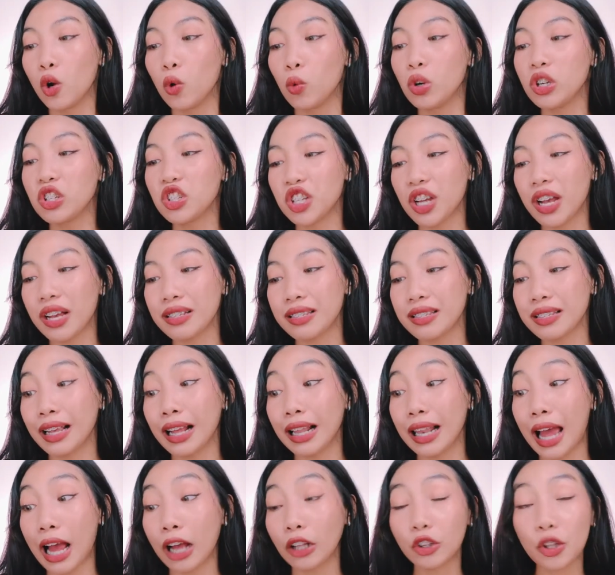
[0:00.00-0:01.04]
which has
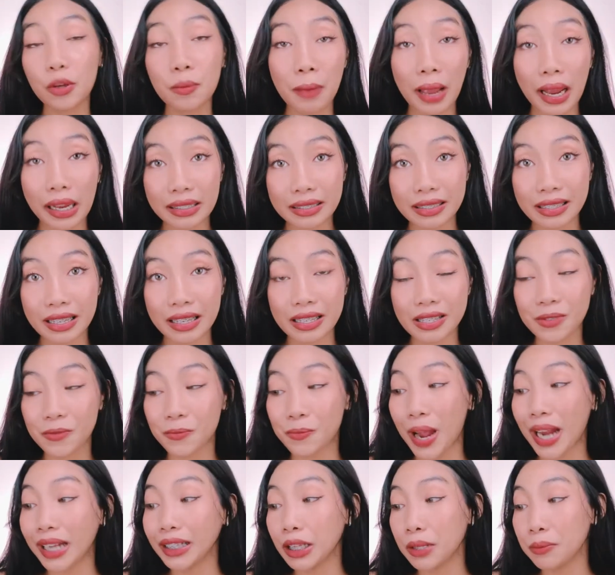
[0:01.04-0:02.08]
galactomyces,
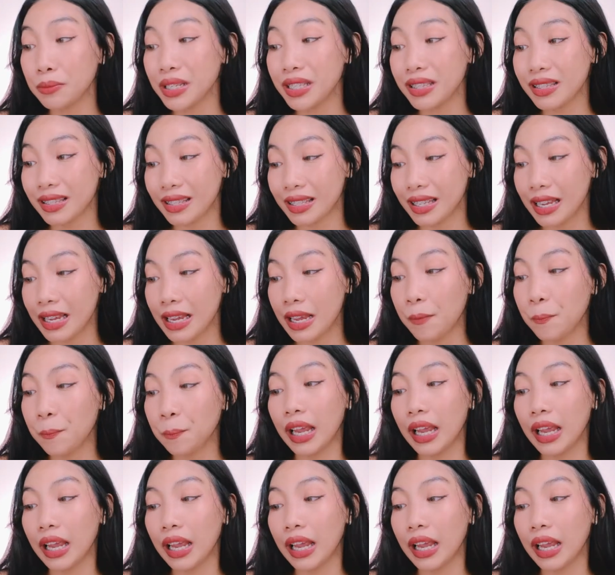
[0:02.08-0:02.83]
vitamin C,